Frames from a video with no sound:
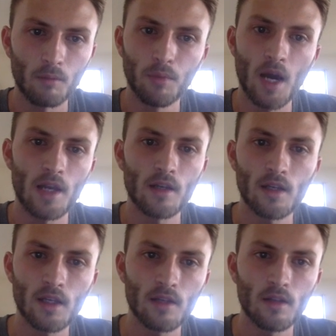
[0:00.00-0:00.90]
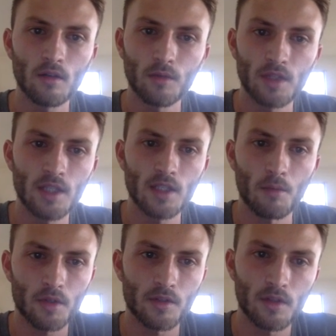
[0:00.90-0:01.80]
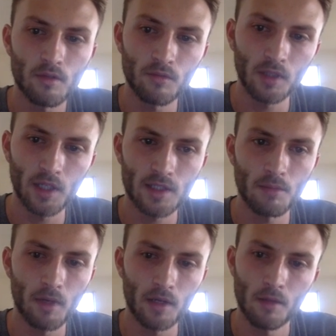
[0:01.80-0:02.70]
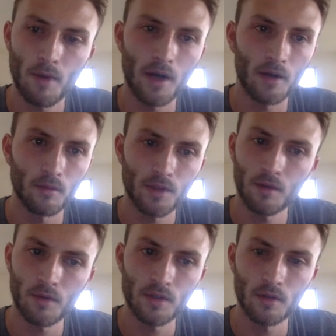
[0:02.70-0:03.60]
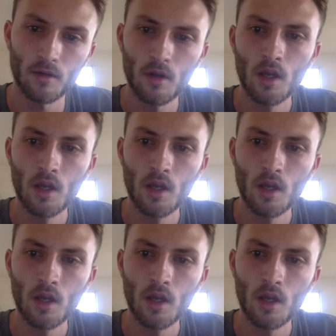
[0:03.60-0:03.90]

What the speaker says: But with these numbers, really, it's the bigger the better, within reason.